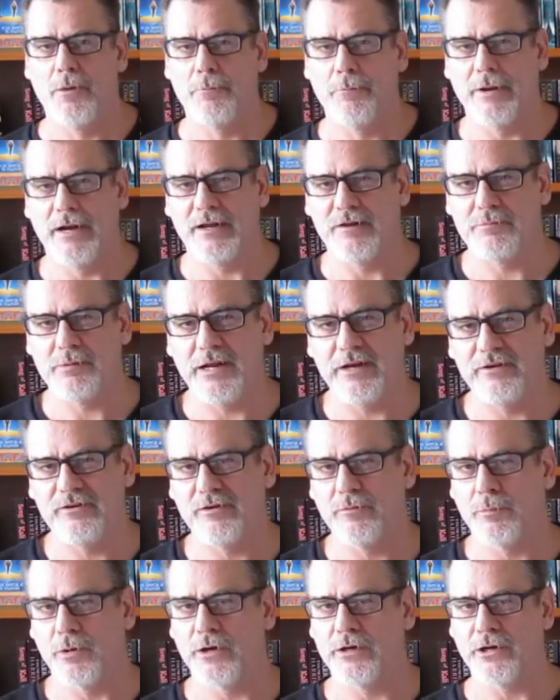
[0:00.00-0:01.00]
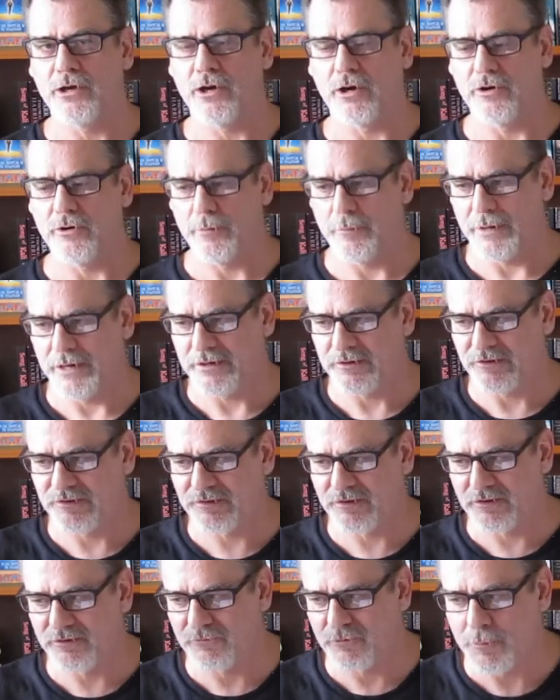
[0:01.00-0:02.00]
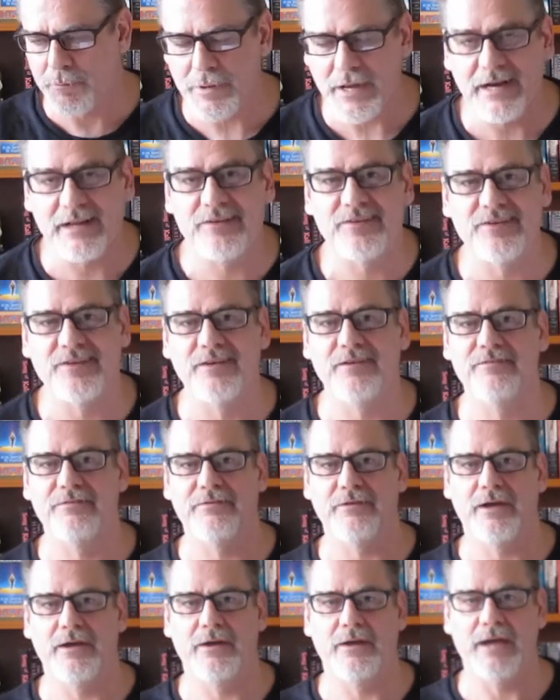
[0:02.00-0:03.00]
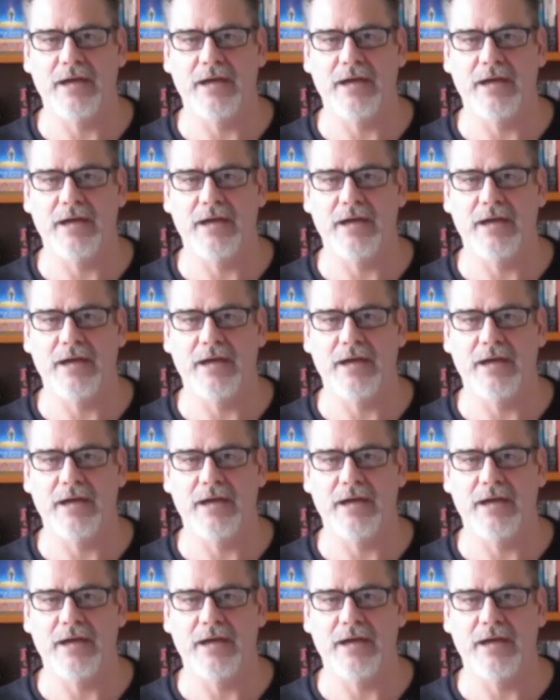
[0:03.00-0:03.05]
But there's plenty of body horror, but it's repetitive